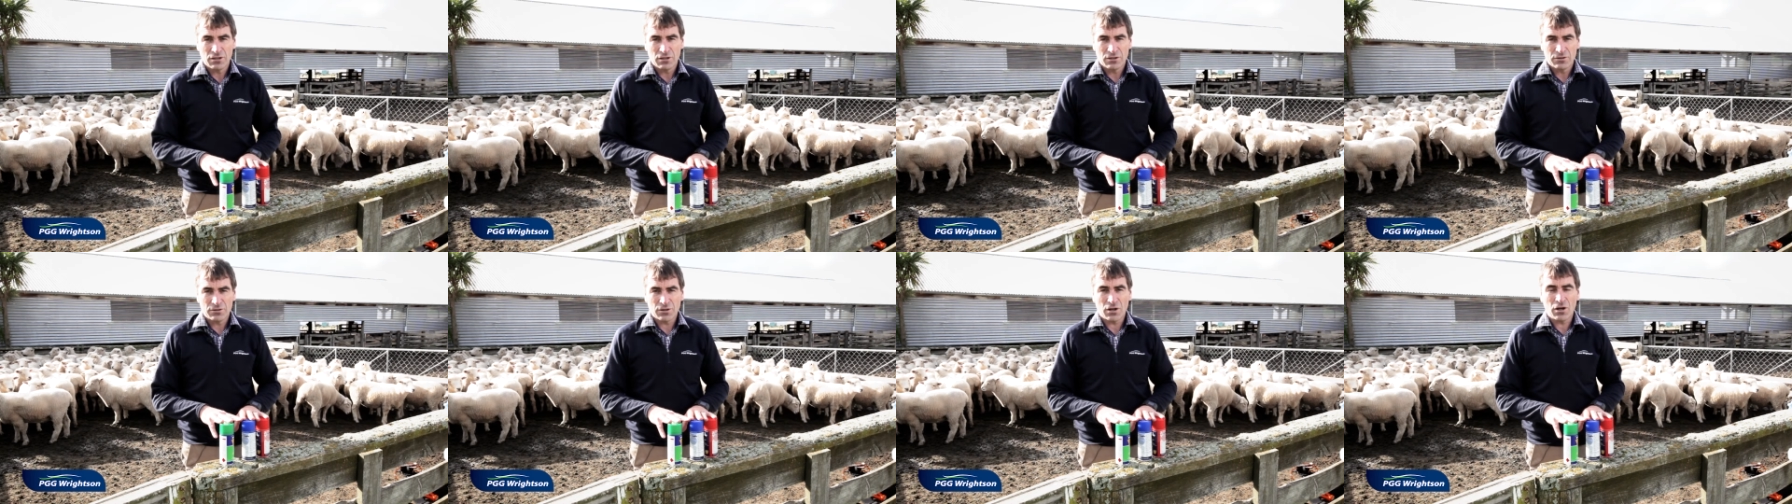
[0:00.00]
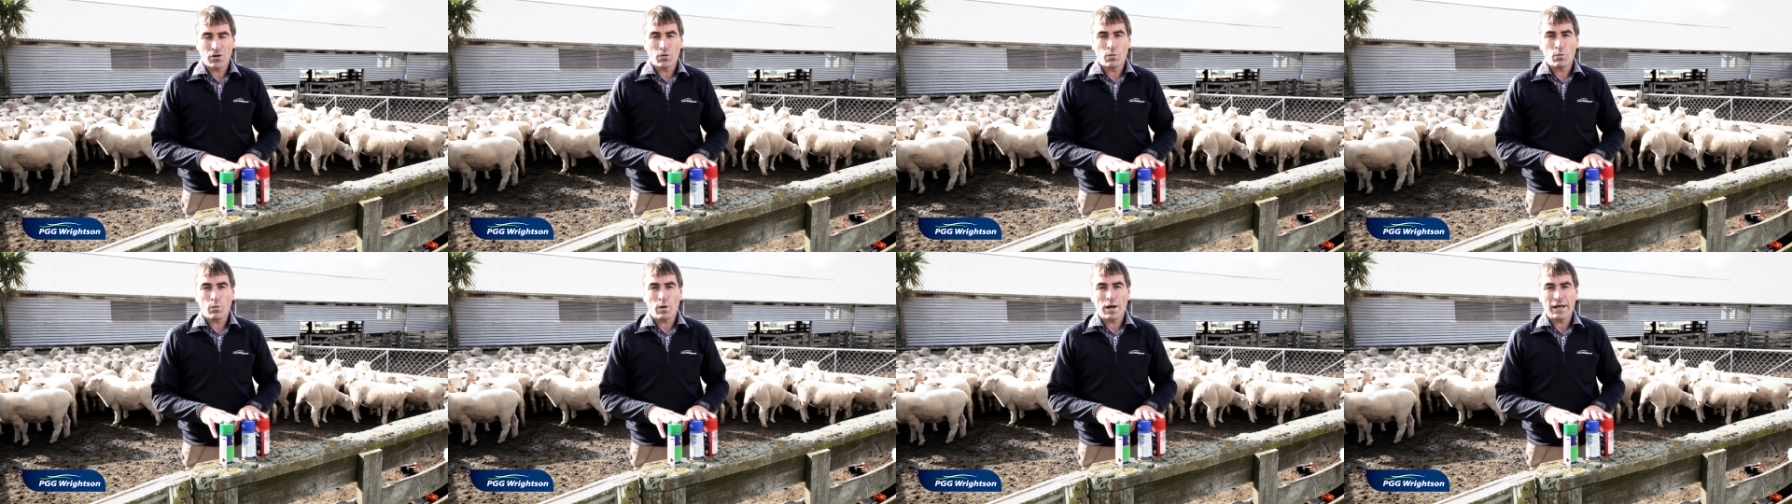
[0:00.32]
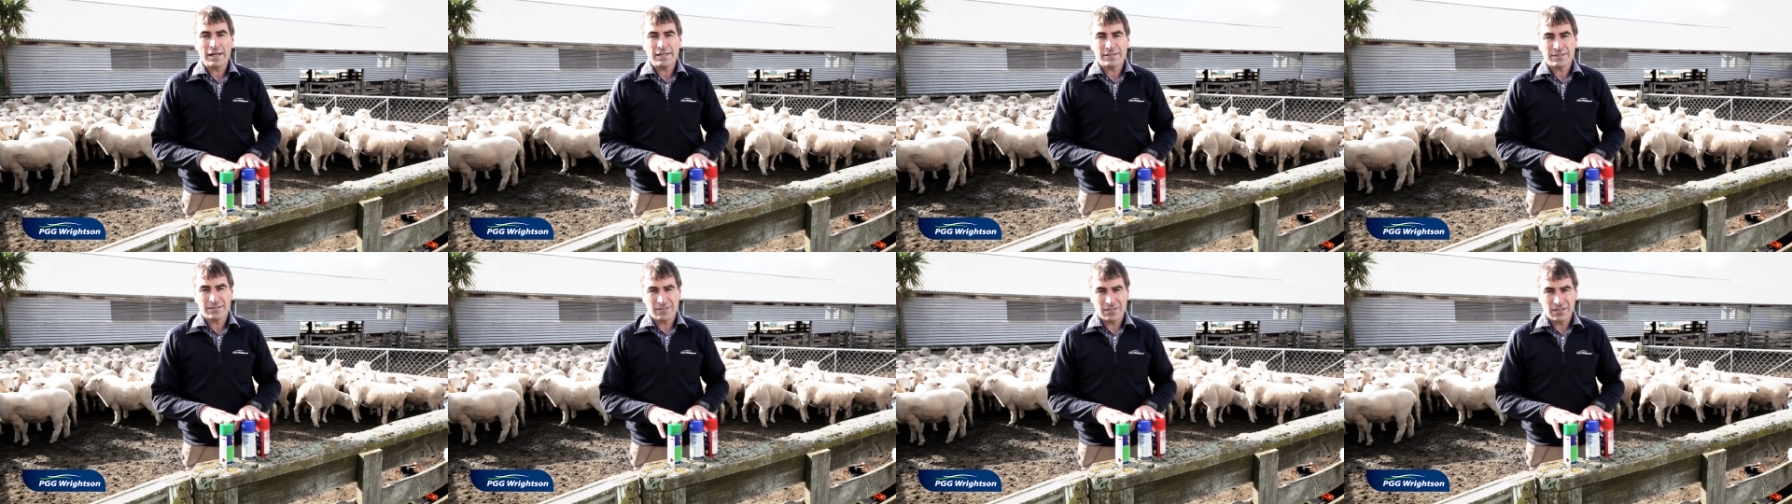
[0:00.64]
Don't
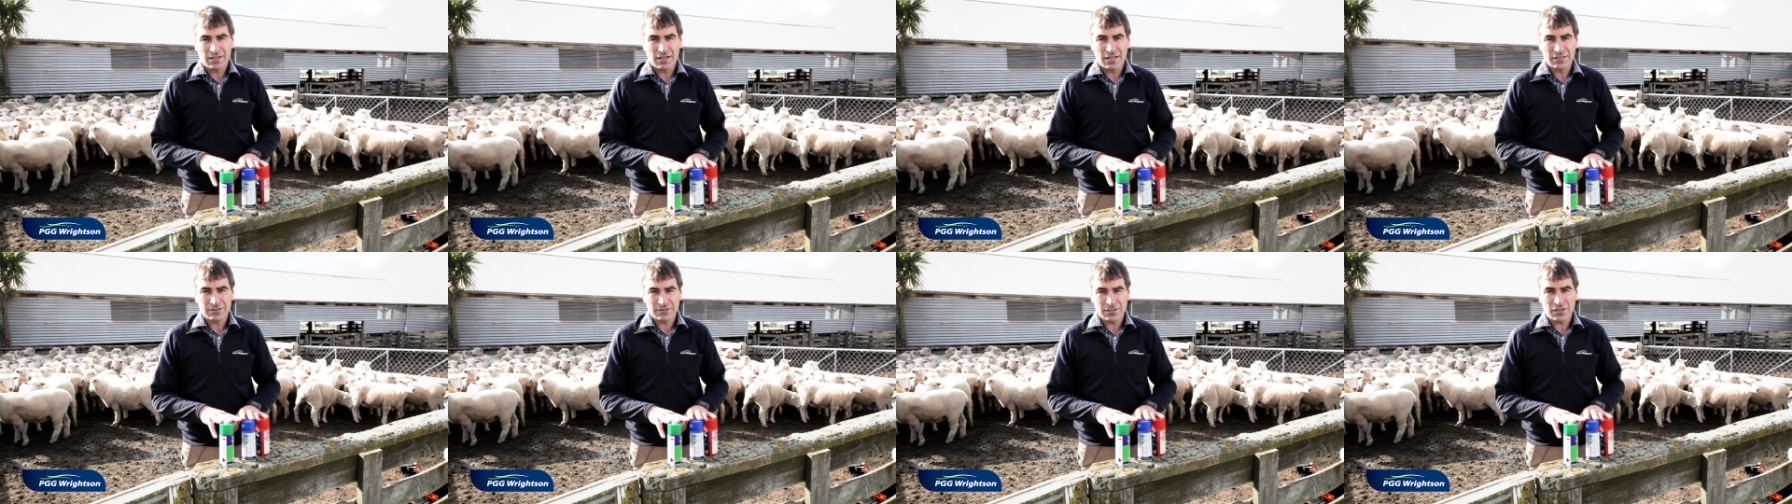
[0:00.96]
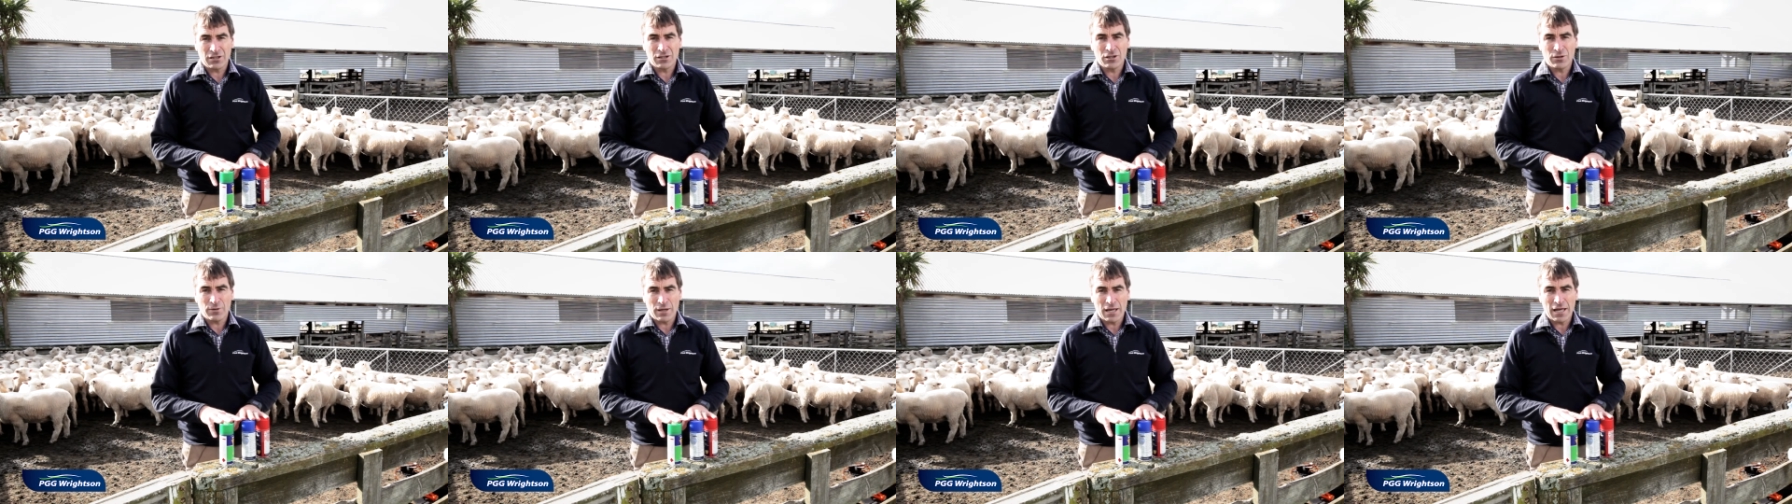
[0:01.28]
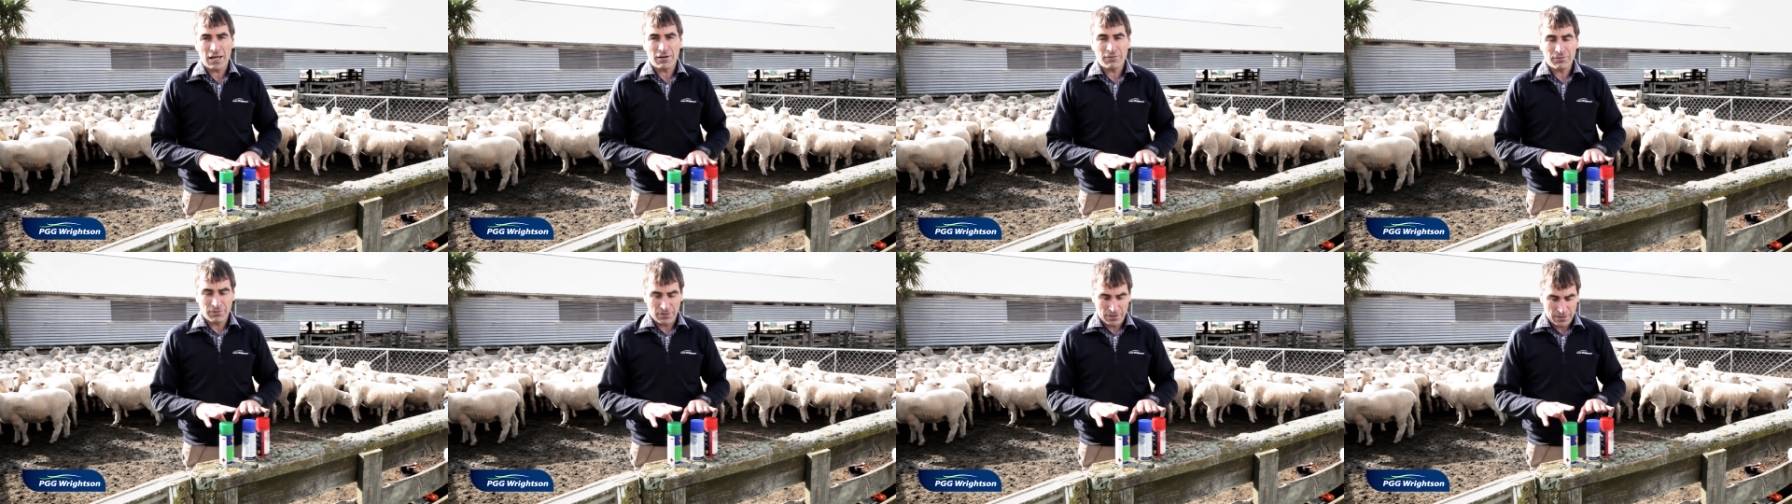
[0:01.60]
wait until you
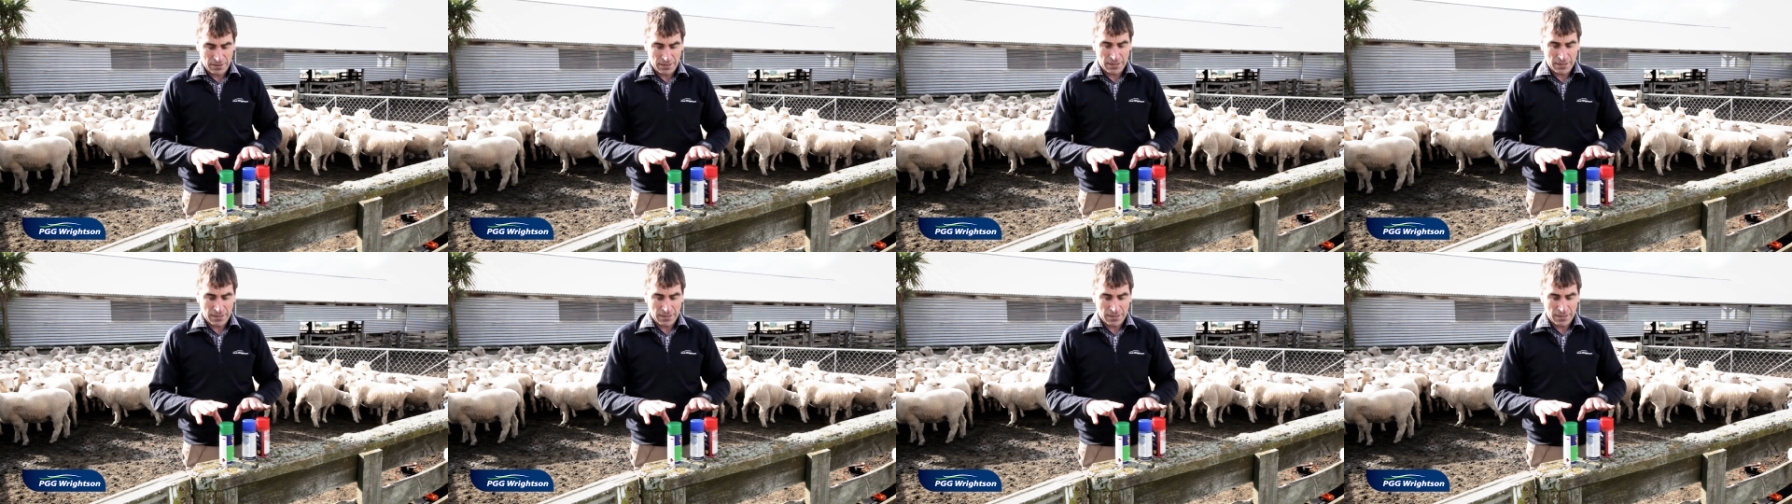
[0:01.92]
have